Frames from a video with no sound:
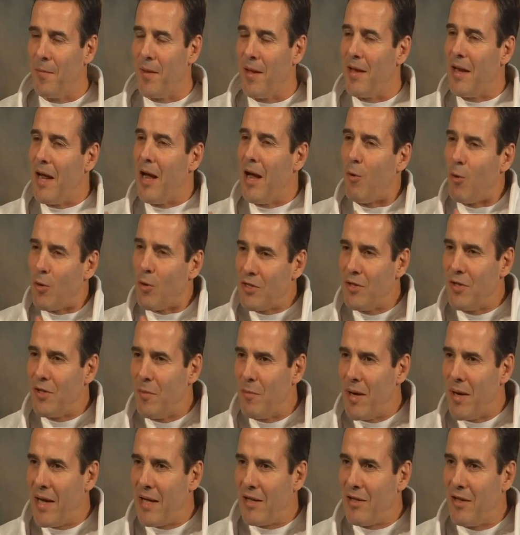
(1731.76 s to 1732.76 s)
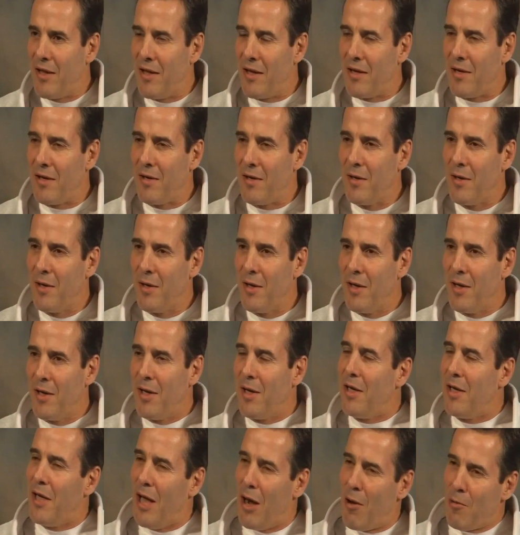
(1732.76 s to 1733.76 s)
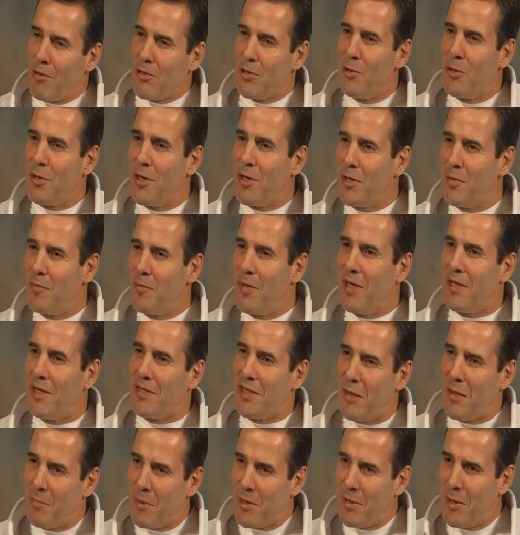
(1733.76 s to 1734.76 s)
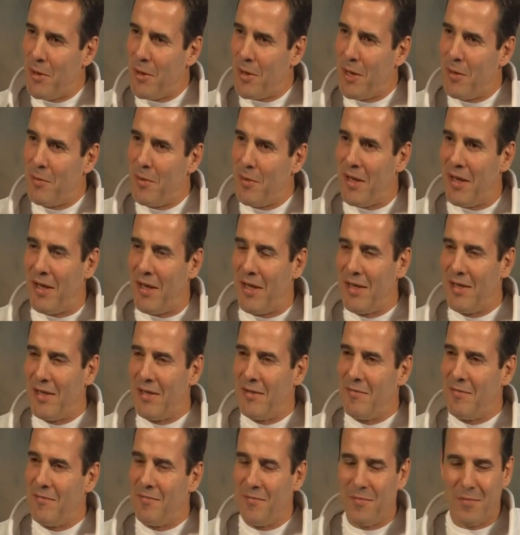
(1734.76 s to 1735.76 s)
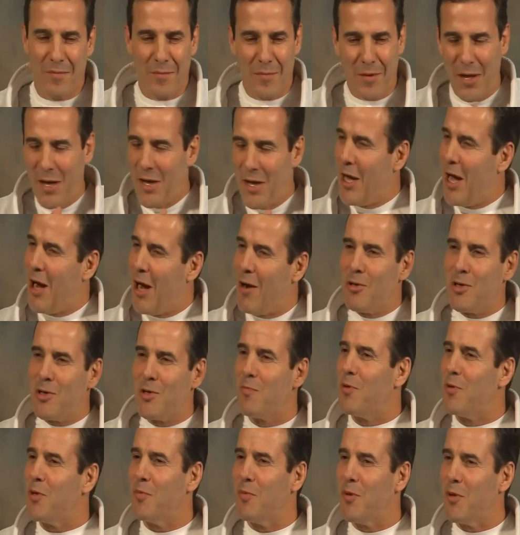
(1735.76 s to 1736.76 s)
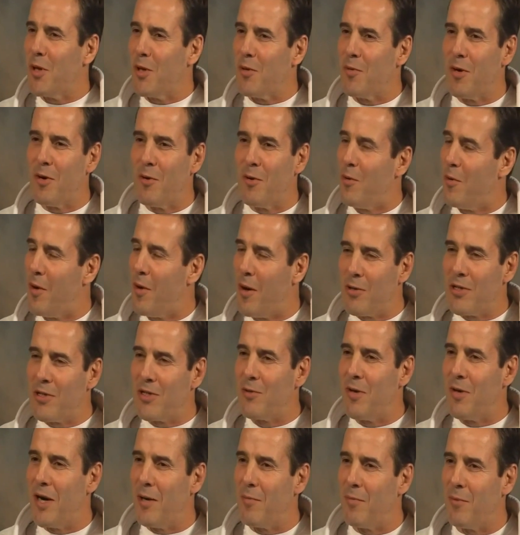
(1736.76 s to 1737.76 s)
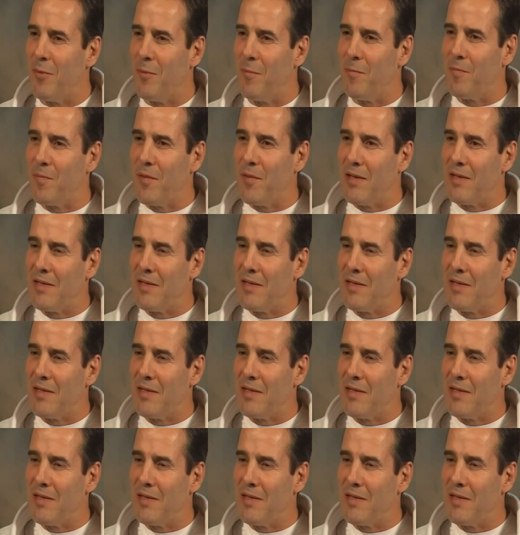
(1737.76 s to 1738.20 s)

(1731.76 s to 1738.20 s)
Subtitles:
And I was on the mat there. He always looked at me and said, Pedro, come here. And he always put me on the ground. We always grappled.